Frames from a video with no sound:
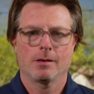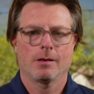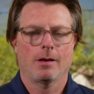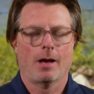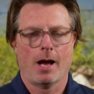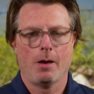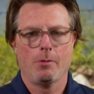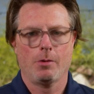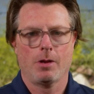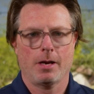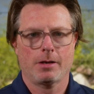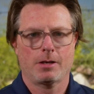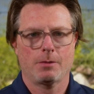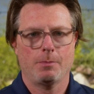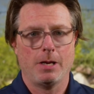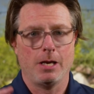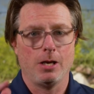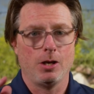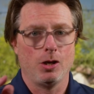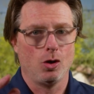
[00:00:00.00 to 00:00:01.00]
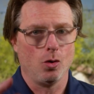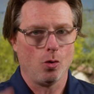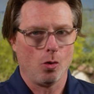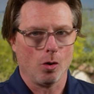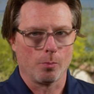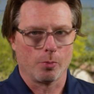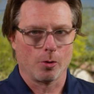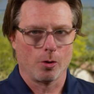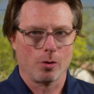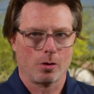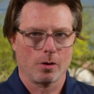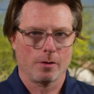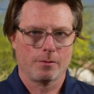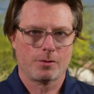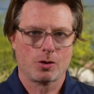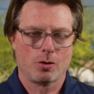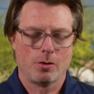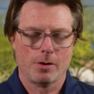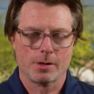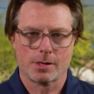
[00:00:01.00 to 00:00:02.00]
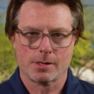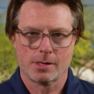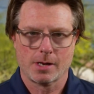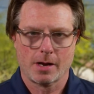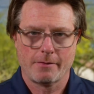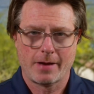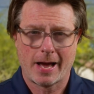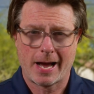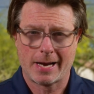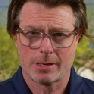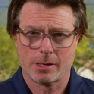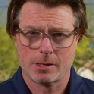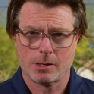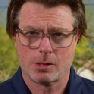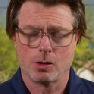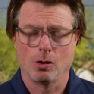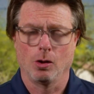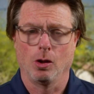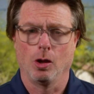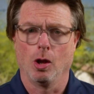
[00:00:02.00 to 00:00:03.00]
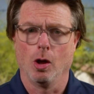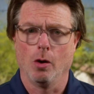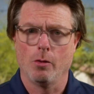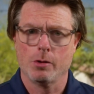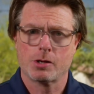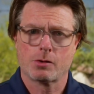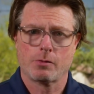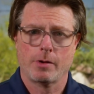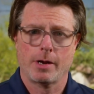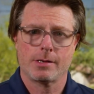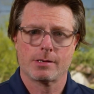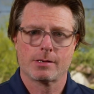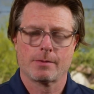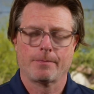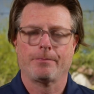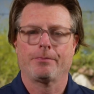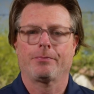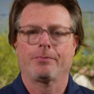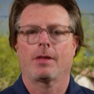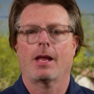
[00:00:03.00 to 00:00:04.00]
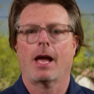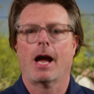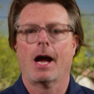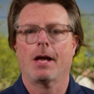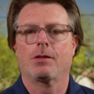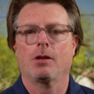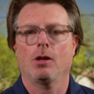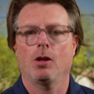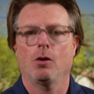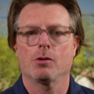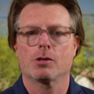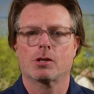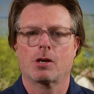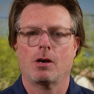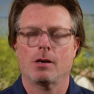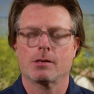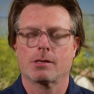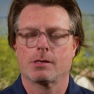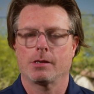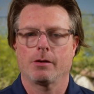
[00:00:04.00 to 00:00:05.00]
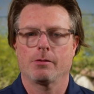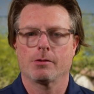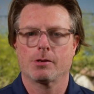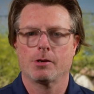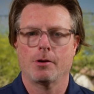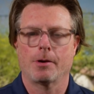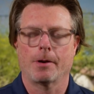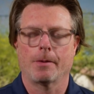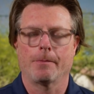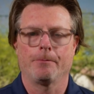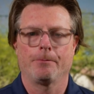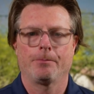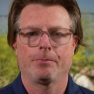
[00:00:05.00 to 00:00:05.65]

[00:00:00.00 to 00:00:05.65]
I would like to be your broker of choice as I have access to lowest rates at the lowest cost in Arizona.